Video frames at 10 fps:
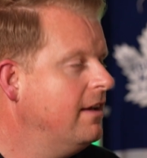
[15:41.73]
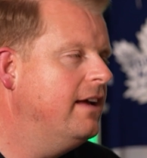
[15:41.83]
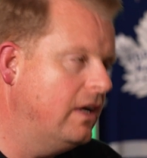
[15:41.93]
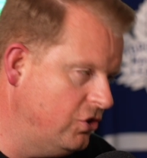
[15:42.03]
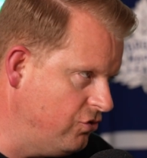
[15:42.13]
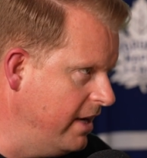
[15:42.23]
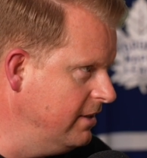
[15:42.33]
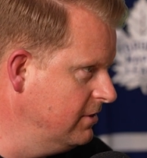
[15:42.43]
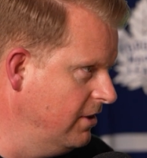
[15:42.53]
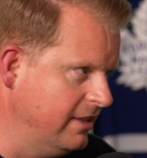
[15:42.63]
He had his
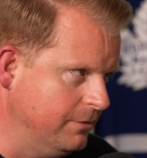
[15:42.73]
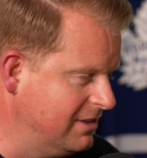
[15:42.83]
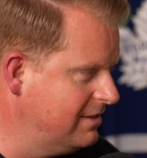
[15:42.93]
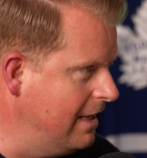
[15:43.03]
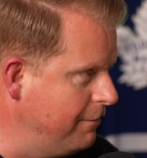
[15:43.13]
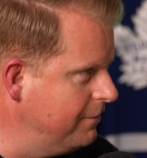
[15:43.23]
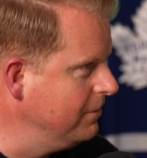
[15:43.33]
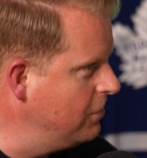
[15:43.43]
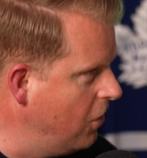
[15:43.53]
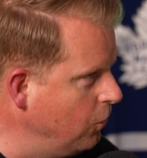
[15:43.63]
trainers on, he was stiff
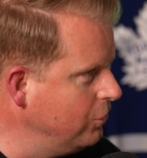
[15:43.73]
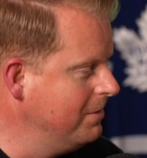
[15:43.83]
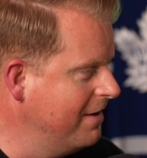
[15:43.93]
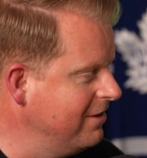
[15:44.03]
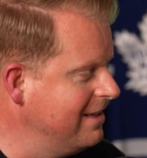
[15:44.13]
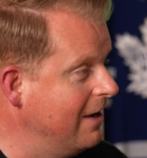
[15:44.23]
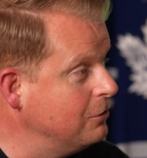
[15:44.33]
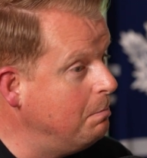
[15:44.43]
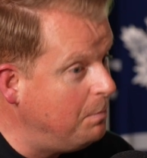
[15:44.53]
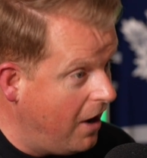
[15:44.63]
and cold and everything
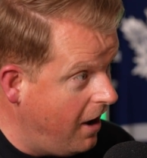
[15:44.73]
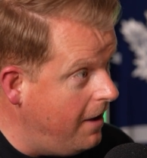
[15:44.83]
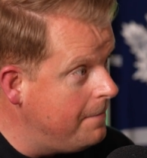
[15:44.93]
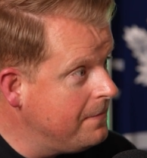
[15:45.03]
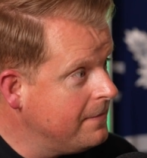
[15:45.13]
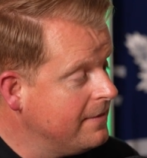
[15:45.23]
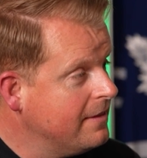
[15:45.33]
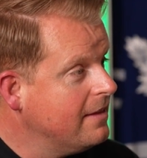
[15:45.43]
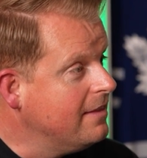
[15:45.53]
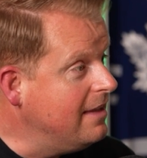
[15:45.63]
else. Yeah. But
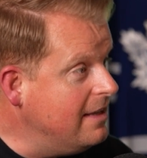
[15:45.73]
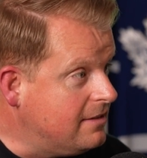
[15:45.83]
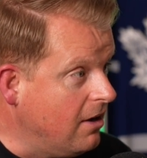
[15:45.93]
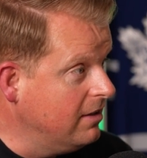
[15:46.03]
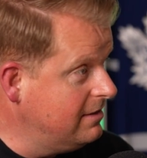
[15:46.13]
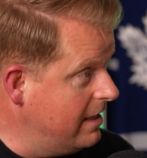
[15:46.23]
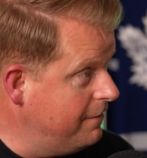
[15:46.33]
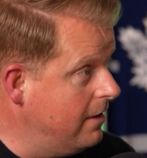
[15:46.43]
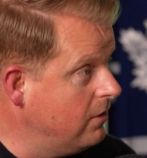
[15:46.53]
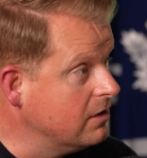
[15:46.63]
these guys, the
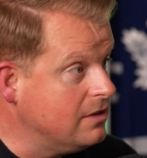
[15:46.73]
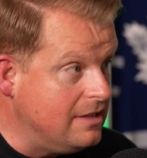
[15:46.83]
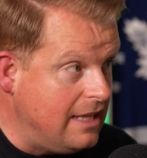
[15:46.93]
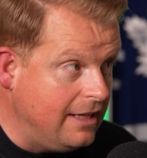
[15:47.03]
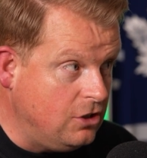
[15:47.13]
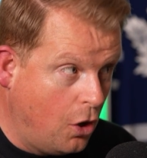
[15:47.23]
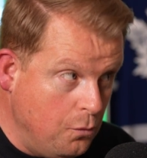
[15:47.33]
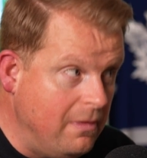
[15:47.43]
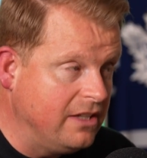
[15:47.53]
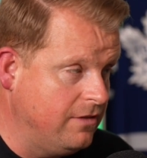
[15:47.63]
NFL guys, they
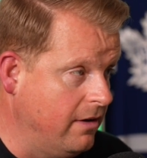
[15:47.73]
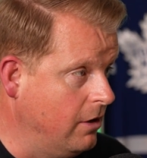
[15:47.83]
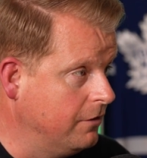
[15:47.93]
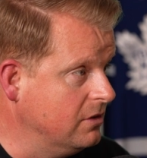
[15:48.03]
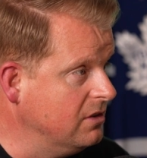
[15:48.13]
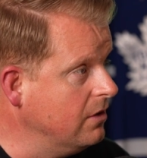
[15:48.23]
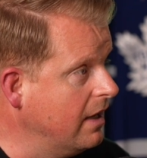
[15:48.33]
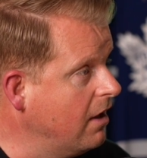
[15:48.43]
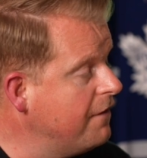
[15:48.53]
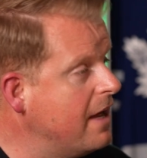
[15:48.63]
don't miss very often, do
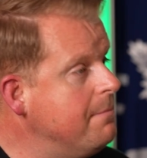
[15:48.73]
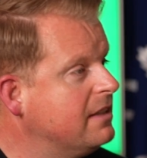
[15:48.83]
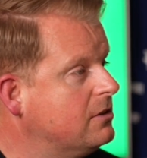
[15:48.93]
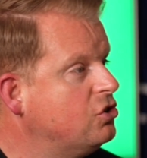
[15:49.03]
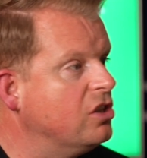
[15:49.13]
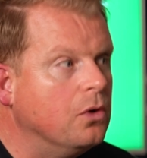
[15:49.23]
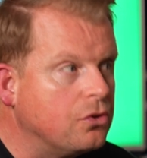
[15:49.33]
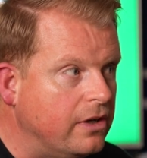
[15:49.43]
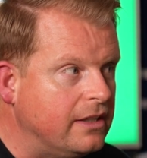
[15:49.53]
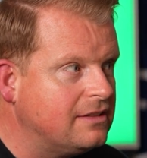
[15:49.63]
they? Like if they miss 2 or
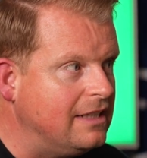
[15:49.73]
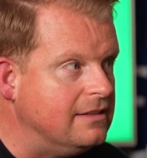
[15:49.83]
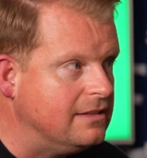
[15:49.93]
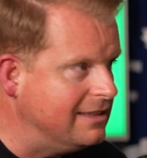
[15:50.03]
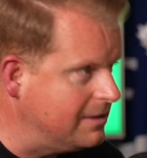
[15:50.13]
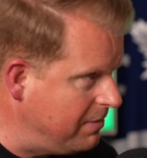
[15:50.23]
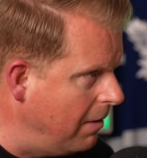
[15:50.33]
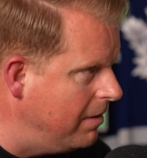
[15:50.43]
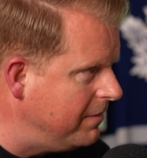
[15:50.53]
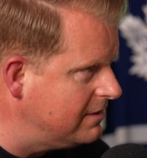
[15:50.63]
3 a season, it's a
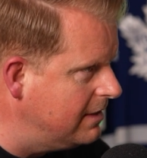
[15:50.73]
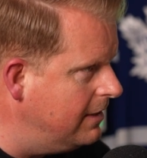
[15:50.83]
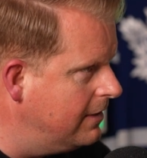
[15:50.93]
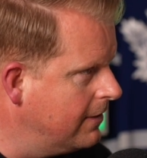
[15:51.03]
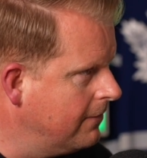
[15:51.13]
problem, isn't it?